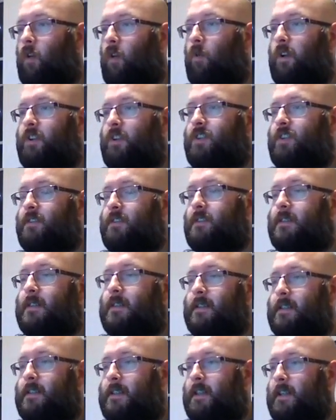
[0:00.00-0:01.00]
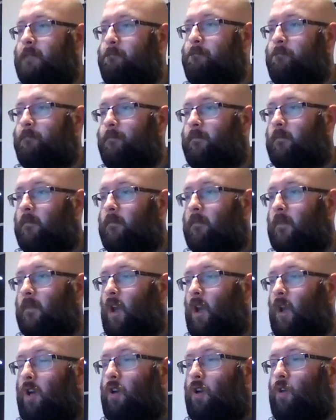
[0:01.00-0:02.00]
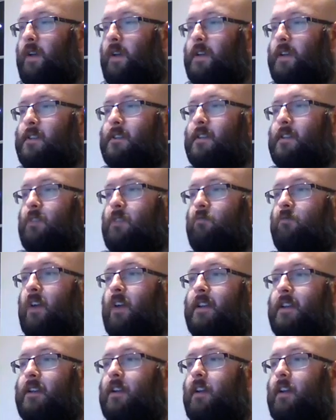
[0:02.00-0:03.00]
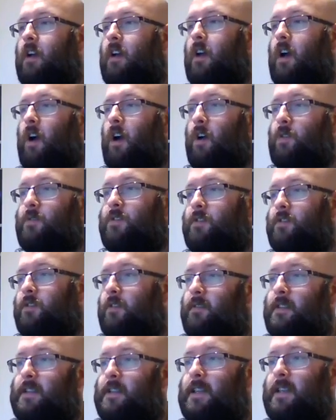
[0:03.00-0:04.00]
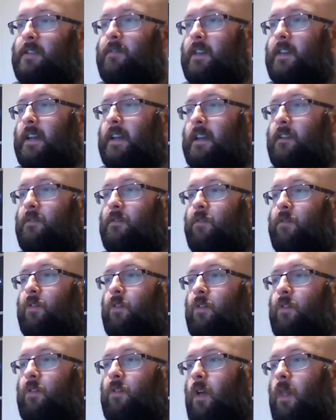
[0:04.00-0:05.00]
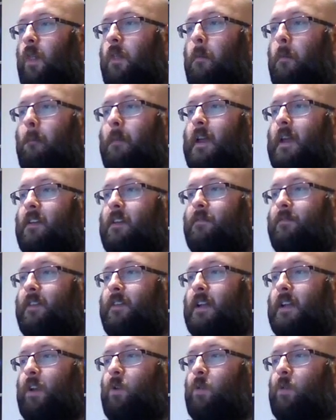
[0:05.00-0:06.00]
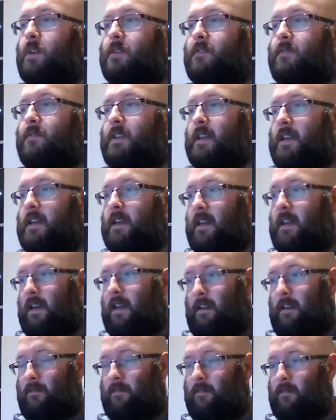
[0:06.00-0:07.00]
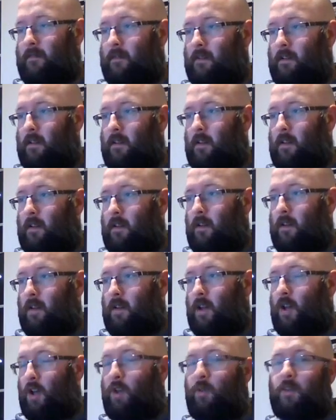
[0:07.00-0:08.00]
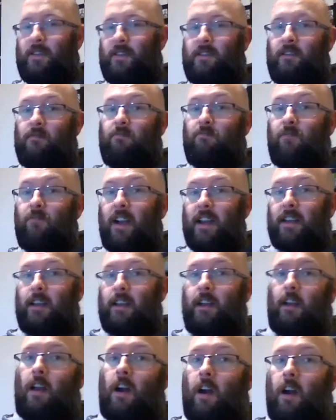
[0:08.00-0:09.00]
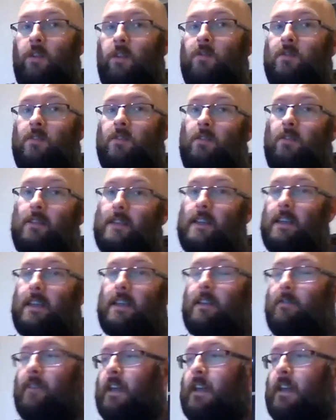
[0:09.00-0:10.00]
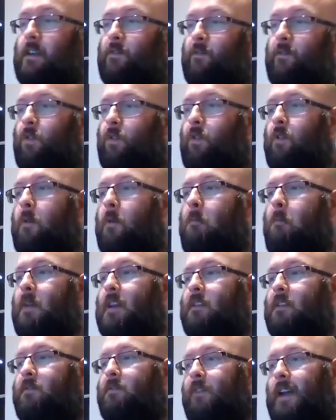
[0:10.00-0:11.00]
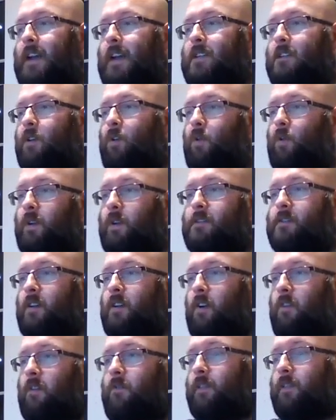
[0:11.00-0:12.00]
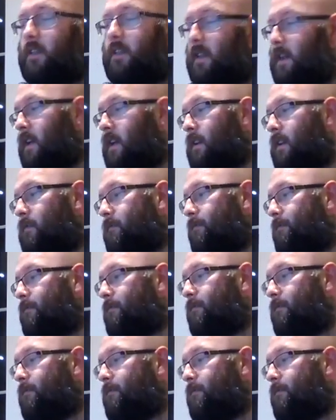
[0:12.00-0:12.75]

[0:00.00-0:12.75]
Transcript: Question 13. Who is the regular host on TV for the Big Fat Quiz of the Year? Who is the regular host on TV for the Big Fat Quiz of the Year?